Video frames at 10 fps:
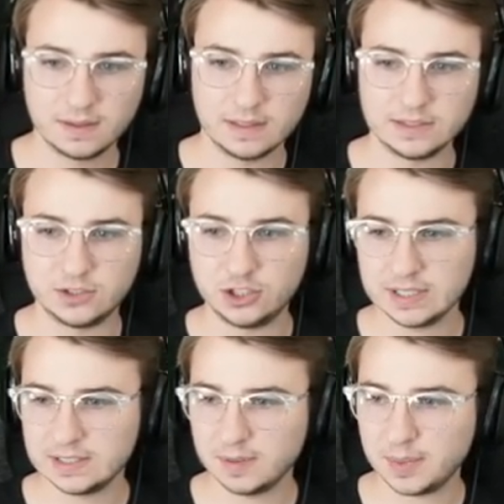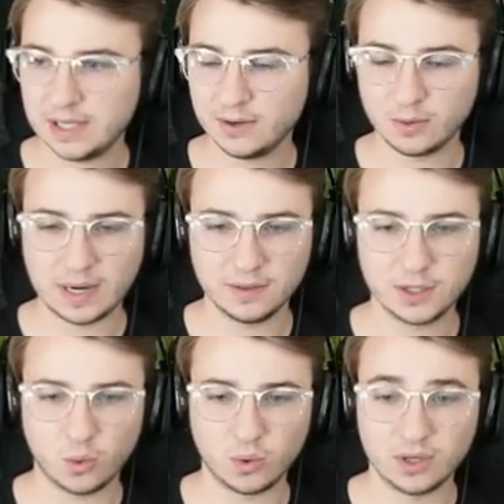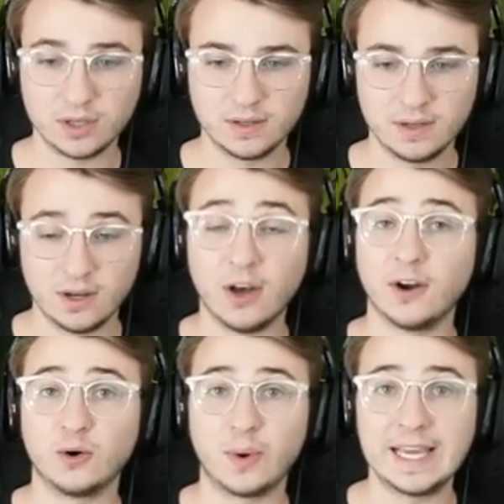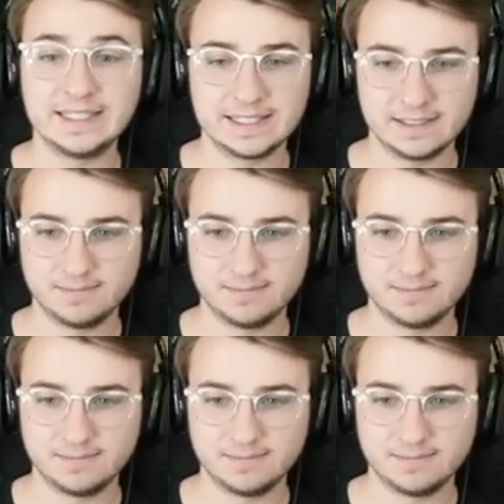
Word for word: is just up here around the corner on our right.